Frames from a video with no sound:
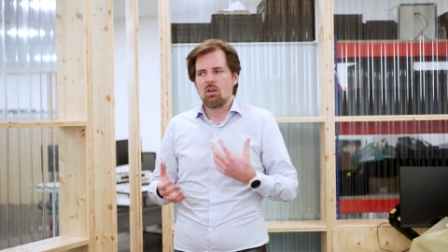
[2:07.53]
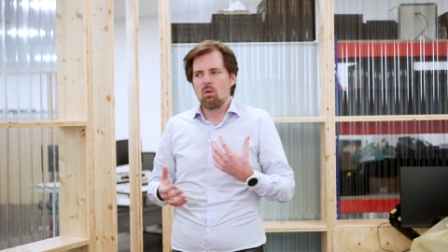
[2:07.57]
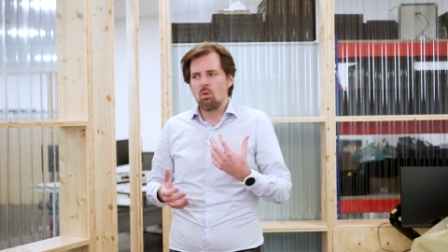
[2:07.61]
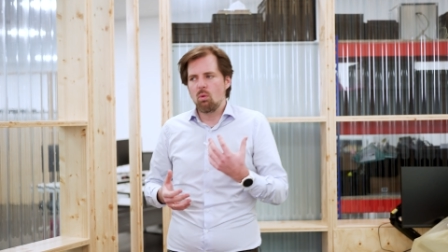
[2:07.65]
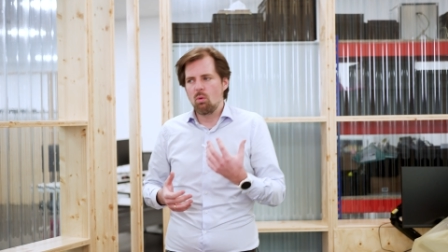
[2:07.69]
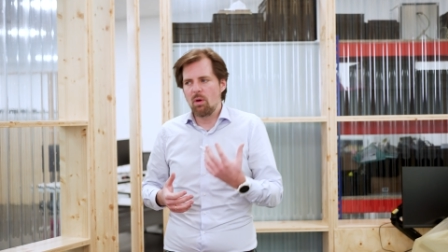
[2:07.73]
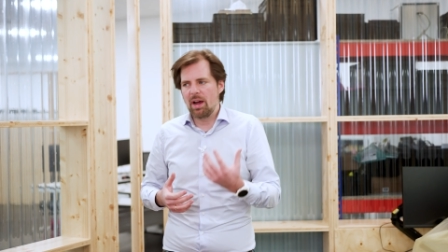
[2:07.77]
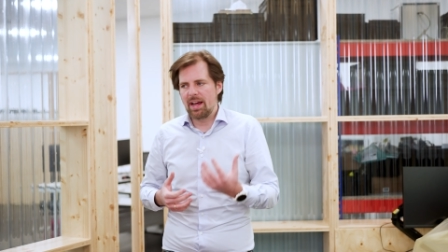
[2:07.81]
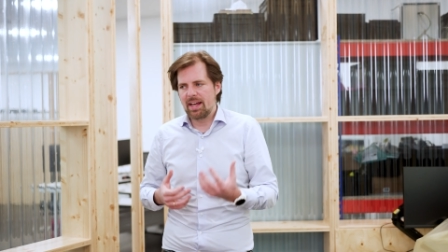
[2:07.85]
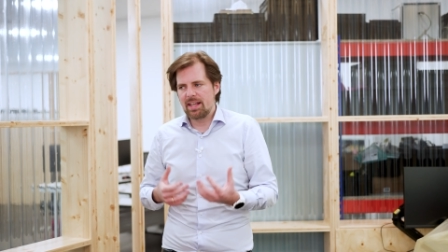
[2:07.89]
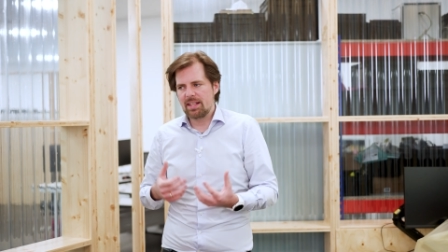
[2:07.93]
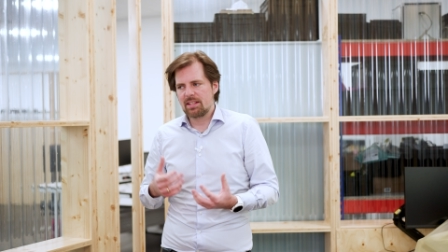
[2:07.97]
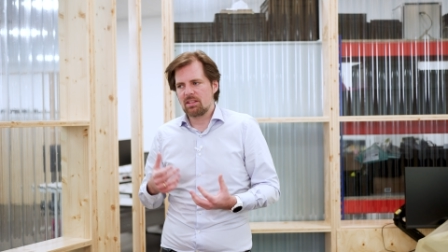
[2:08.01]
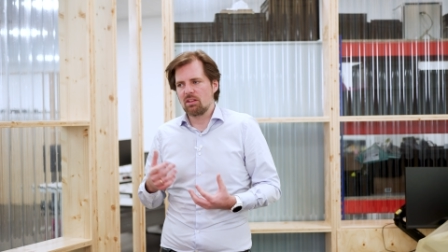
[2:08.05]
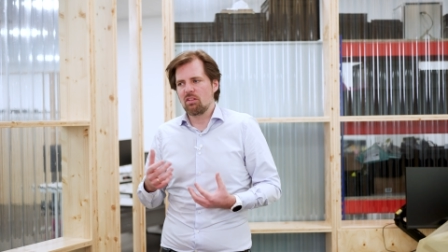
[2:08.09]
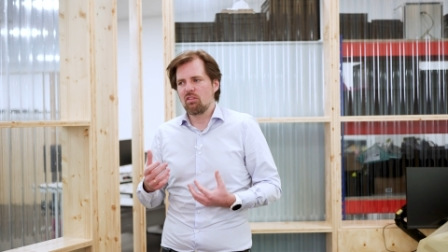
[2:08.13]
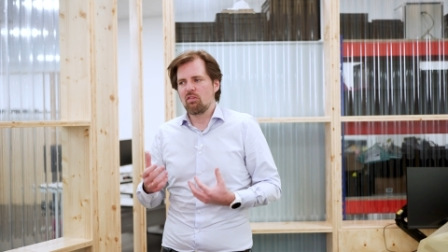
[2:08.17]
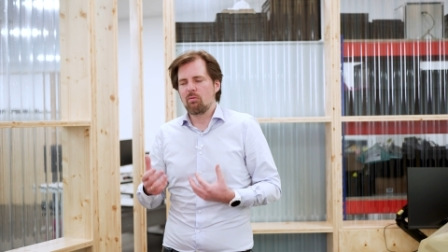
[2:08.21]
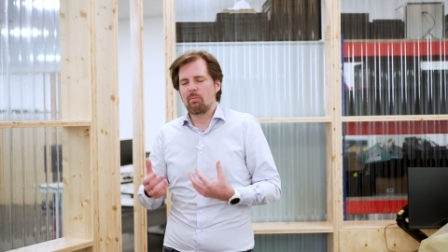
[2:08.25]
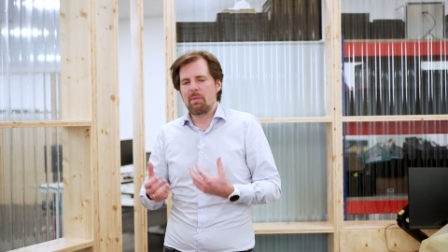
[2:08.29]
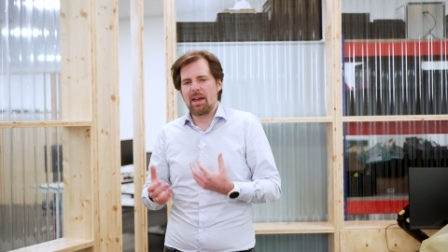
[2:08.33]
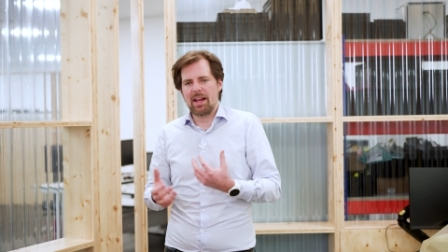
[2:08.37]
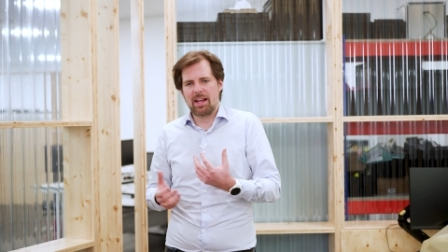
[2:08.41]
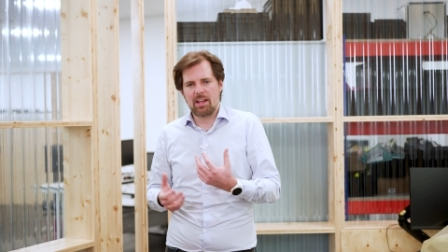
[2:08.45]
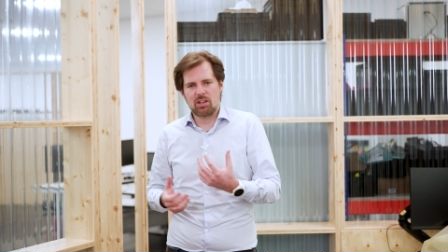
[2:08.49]
ways
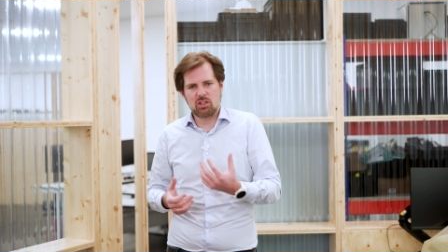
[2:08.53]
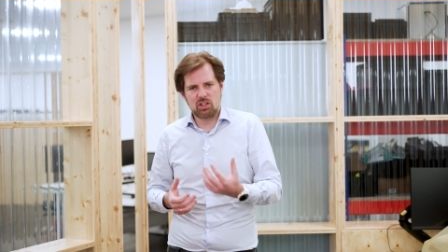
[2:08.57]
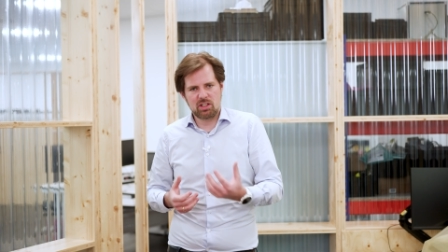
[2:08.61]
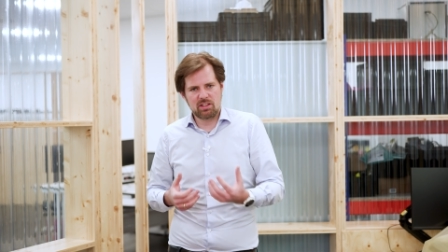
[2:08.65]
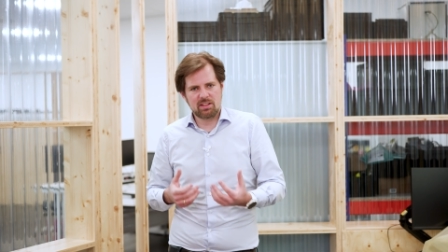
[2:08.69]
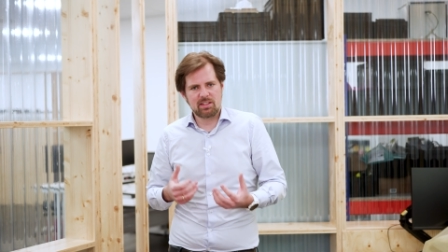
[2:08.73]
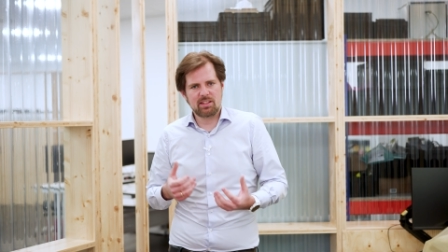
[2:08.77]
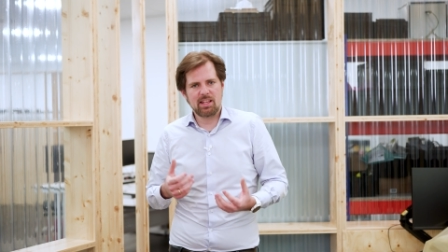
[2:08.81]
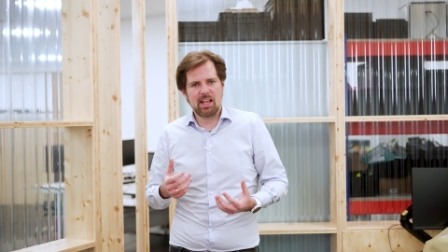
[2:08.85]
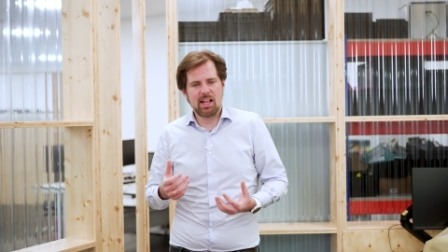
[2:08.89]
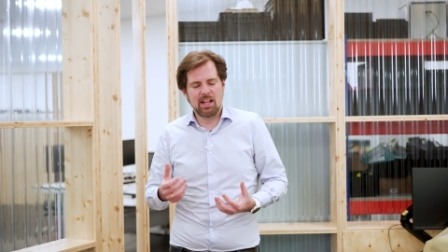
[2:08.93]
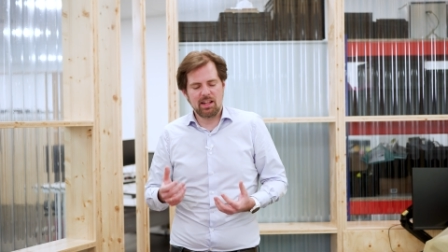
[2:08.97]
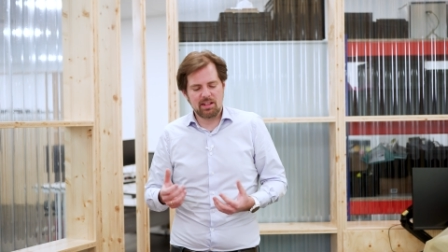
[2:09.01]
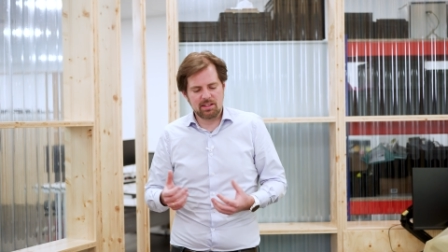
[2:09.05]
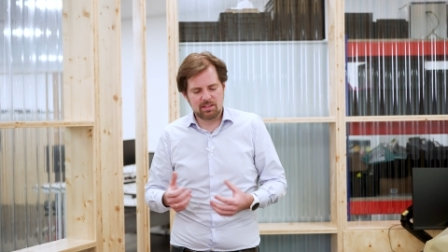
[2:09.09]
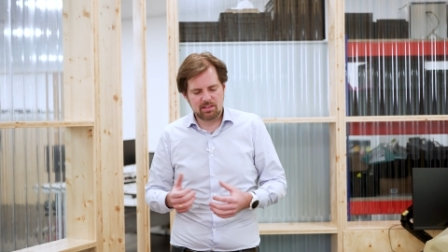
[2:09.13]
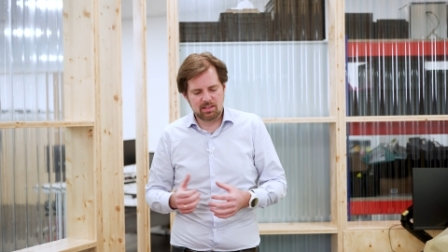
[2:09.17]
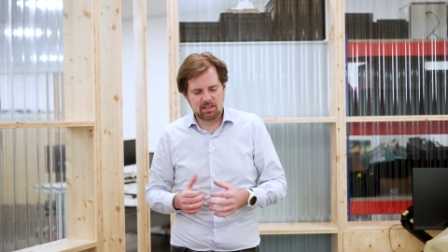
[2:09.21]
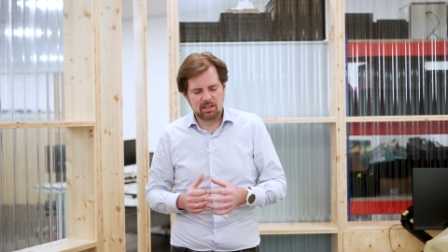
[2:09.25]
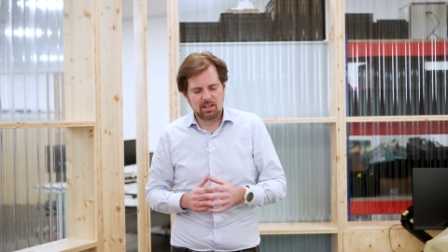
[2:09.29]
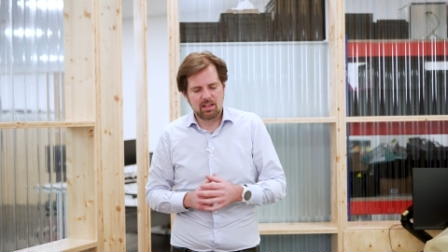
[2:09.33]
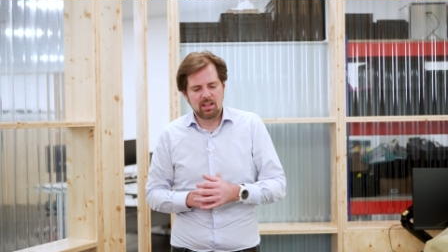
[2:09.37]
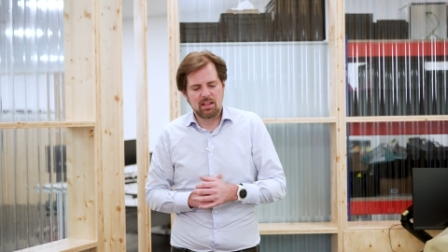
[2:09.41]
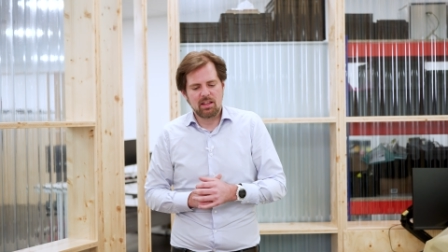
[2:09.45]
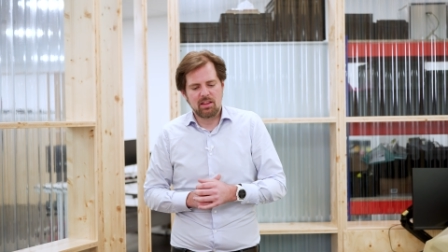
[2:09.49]
of packaging cells